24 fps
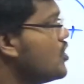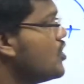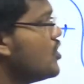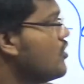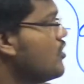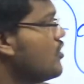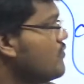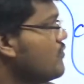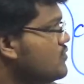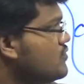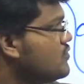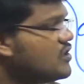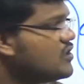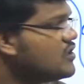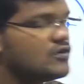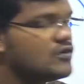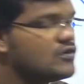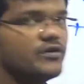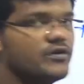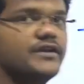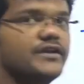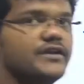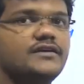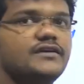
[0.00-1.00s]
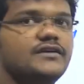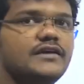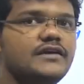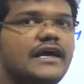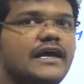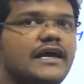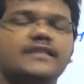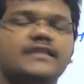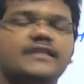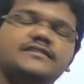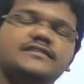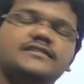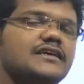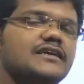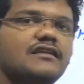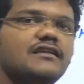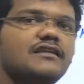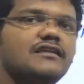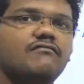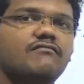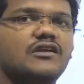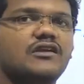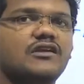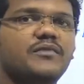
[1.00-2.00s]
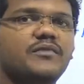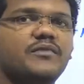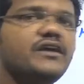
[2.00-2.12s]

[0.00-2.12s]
with the chlorine. HCl will be